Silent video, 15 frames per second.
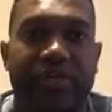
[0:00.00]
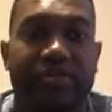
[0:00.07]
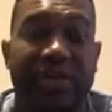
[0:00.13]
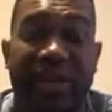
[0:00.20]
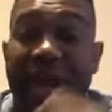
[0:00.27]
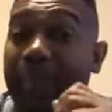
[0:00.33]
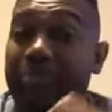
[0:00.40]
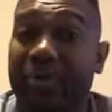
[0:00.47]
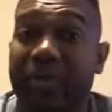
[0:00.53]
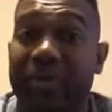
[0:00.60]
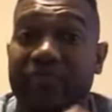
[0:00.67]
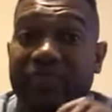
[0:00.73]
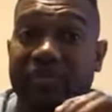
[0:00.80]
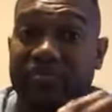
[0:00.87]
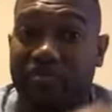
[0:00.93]
yesterday. And I
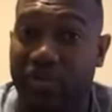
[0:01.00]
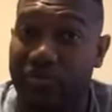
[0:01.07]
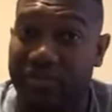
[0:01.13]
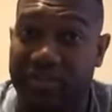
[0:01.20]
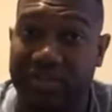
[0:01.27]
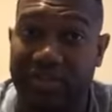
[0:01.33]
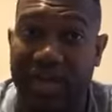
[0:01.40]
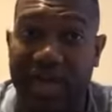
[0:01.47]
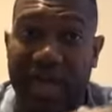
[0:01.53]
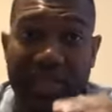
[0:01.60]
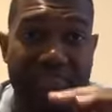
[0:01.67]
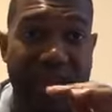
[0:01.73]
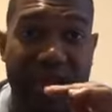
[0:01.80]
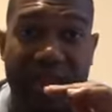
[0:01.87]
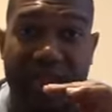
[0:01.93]
believe a service
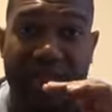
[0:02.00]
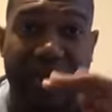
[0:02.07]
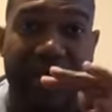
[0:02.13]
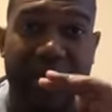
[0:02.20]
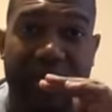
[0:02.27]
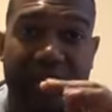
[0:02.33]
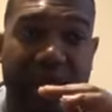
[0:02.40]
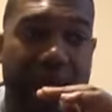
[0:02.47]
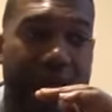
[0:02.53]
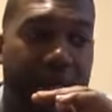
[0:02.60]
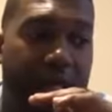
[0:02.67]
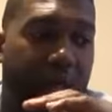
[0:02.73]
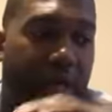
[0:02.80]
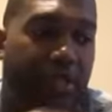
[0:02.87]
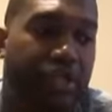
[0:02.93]
that that
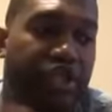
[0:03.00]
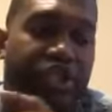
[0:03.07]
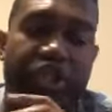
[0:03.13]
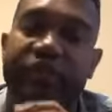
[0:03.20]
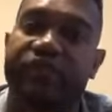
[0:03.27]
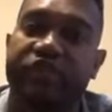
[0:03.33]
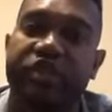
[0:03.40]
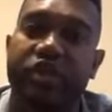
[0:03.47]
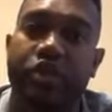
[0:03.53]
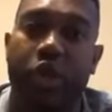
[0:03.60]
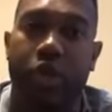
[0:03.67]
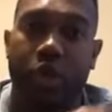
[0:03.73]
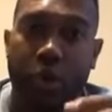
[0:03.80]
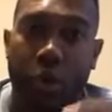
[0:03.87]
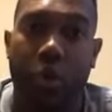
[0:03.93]
that has shifted
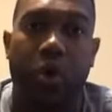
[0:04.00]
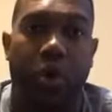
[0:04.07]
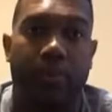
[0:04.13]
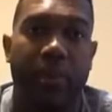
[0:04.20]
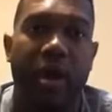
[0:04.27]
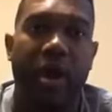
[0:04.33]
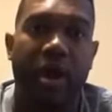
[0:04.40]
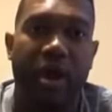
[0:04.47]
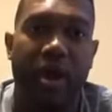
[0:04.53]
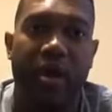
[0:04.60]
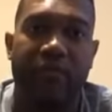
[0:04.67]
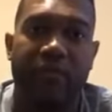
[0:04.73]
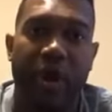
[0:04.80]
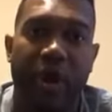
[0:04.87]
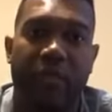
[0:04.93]
the norm
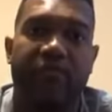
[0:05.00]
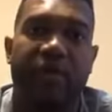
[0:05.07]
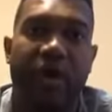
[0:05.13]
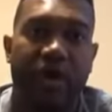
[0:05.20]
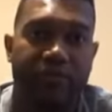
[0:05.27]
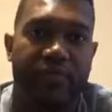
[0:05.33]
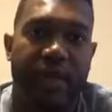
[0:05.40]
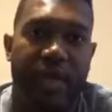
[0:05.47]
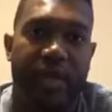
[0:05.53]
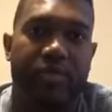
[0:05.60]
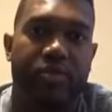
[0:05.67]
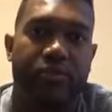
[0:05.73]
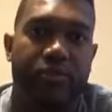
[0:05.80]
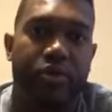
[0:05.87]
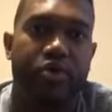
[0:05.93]
of of of the
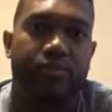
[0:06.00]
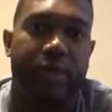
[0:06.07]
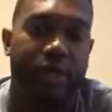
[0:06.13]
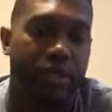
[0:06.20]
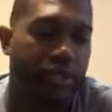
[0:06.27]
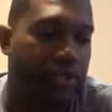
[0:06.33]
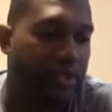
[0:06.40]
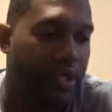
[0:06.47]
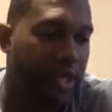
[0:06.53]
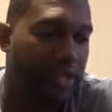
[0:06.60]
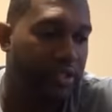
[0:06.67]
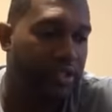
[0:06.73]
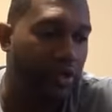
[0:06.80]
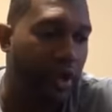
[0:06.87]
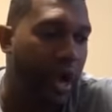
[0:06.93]
Anthem Youth Ministry.
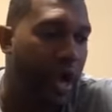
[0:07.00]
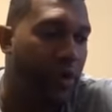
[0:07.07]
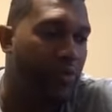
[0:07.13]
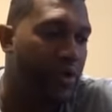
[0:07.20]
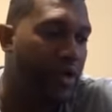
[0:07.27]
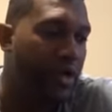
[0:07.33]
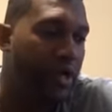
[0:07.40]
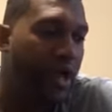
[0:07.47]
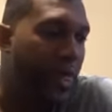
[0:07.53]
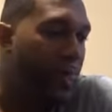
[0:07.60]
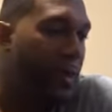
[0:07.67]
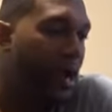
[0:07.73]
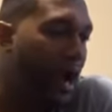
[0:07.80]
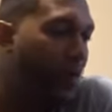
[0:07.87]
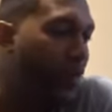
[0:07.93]
And so I want to
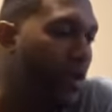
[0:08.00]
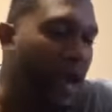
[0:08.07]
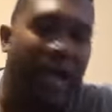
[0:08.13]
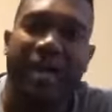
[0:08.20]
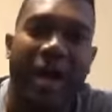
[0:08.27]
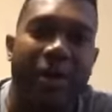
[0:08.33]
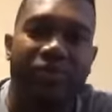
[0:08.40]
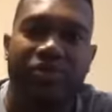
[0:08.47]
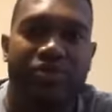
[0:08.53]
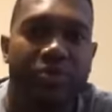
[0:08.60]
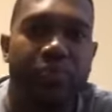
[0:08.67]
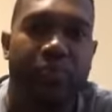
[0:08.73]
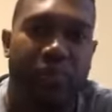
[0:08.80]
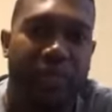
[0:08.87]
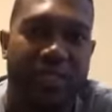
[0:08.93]
I want I, I was
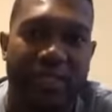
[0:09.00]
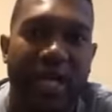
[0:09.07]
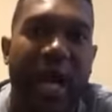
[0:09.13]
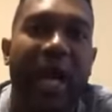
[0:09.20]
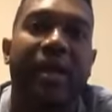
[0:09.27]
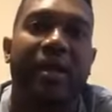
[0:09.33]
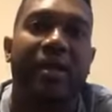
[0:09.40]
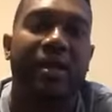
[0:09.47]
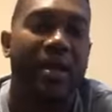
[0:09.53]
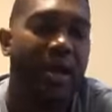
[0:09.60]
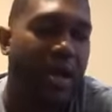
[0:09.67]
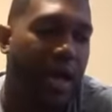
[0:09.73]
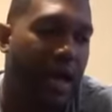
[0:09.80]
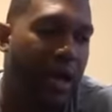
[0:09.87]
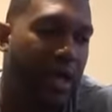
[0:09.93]
super excited
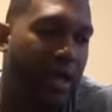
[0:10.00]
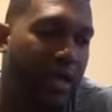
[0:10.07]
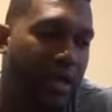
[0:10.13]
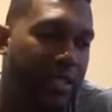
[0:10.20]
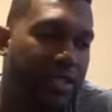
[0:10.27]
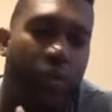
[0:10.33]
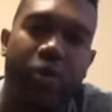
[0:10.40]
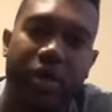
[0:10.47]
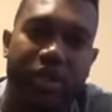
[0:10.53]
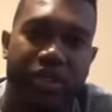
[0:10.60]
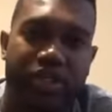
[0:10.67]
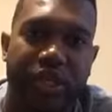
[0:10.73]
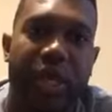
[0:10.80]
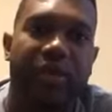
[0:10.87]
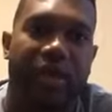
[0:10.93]
because uh, I wanted
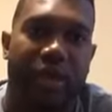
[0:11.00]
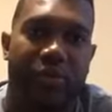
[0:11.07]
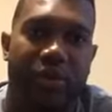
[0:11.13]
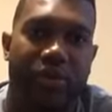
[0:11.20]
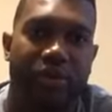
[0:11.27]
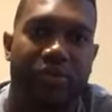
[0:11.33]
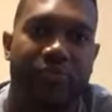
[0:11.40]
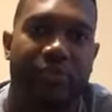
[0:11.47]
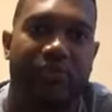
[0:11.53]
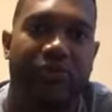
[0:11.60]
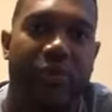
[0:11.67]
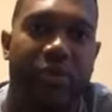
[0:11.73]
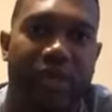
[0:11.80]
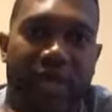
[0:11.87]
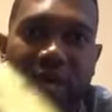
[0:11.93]
to share that with you
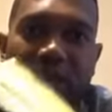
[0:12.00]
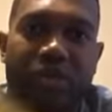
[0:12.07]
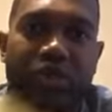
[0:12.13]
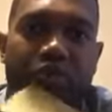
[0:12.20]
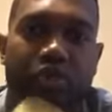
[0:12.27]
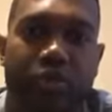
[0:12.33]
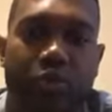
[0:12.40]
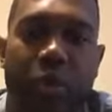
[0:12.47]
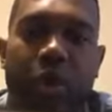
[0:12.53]
before we get into this